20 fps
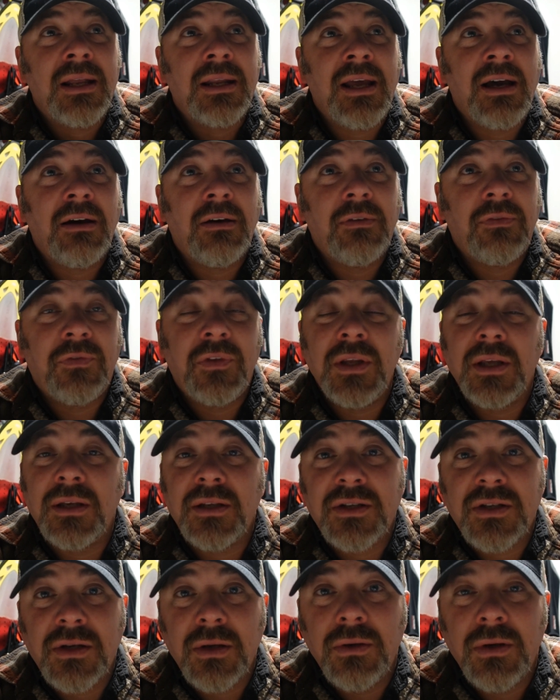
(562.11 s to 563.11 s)
Now, if
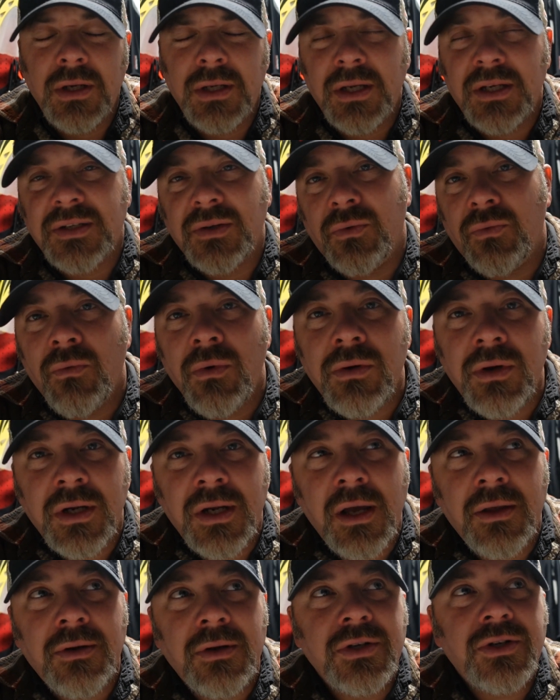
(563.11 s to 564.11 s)
the student doesn't want
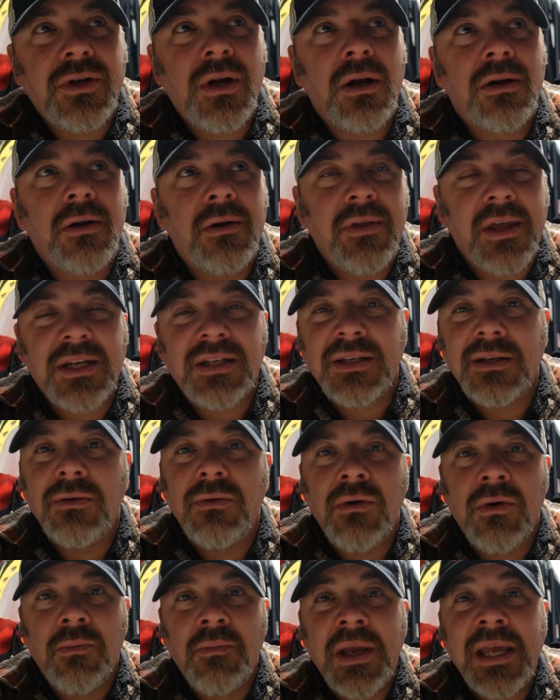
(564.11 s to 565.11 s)
another instructor, they
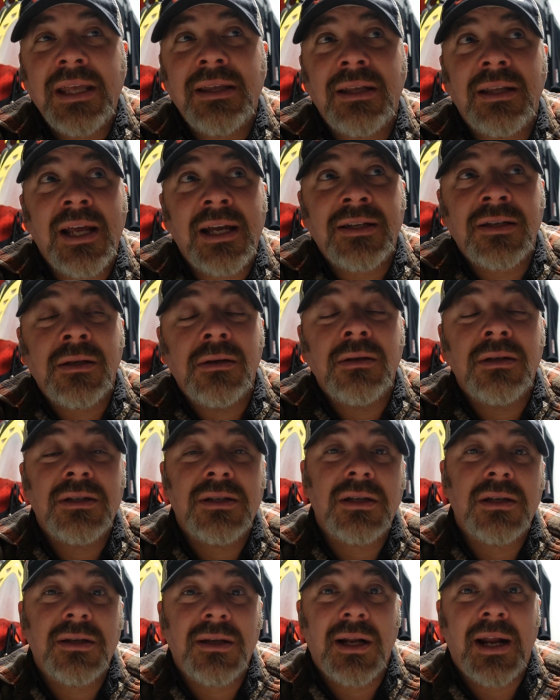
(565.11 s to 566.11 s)
still want me, then that
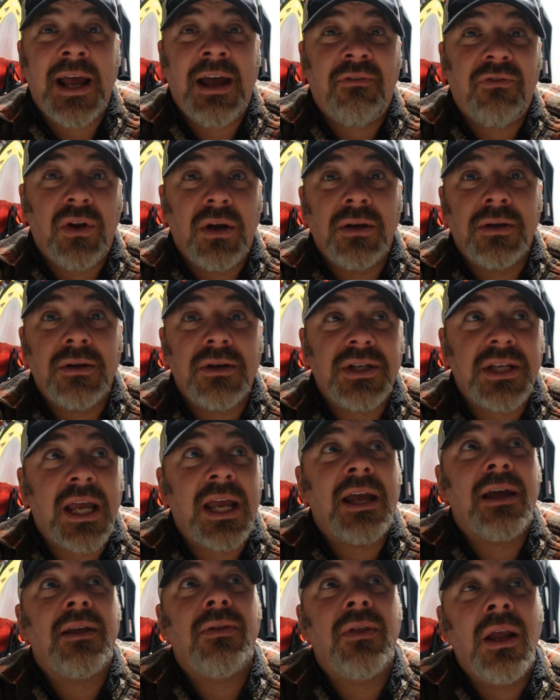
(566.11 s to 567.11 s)
student's just going to have to
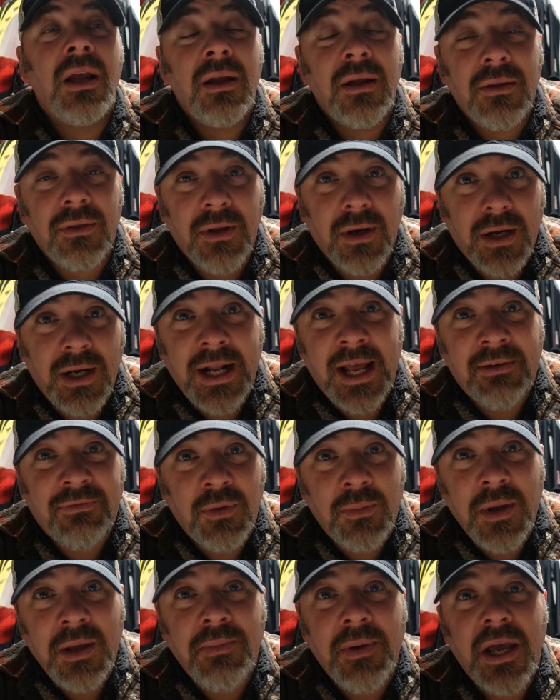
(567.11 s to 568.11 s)
understand they're going to have
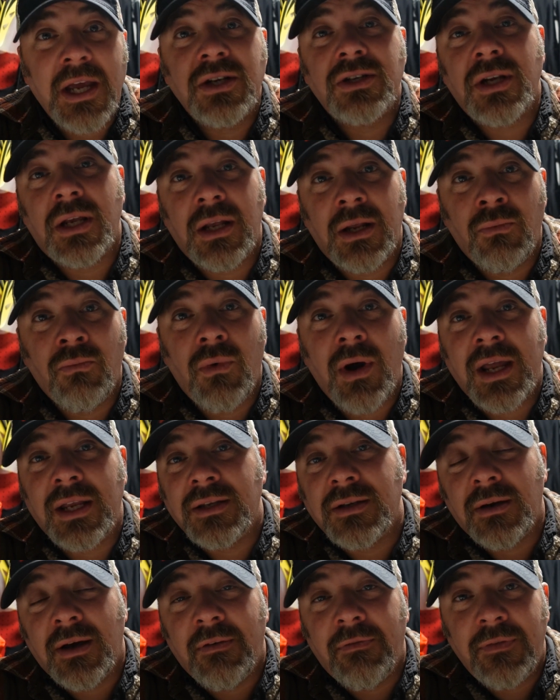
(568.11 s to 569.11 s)
to be patient and wait
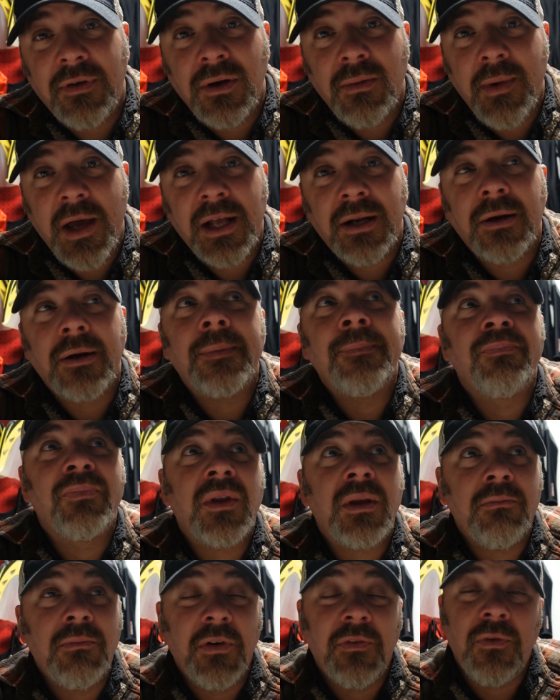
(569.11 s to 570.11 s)
until I feel better
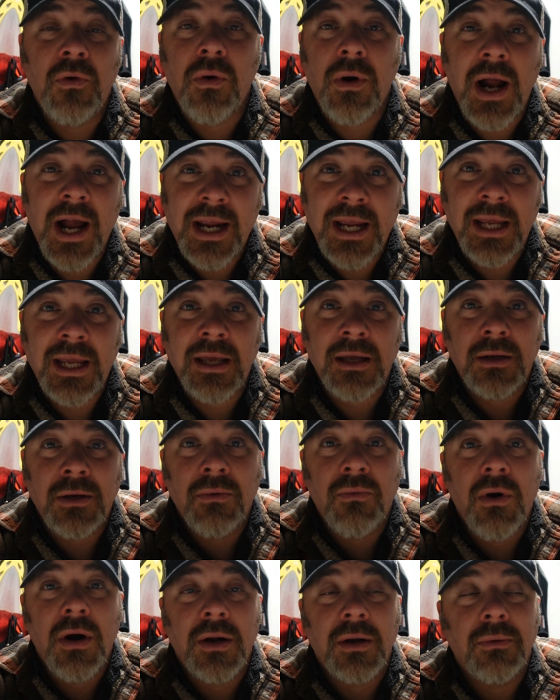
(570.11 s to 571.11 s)
before I can get in
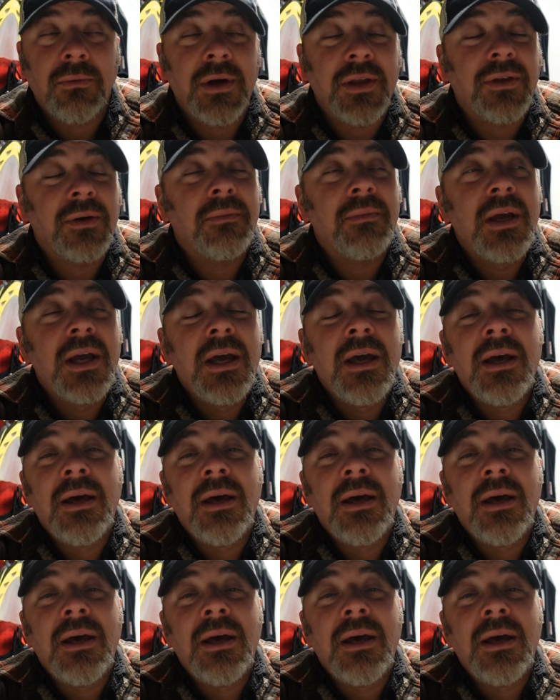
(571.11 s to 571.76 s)
the water with them.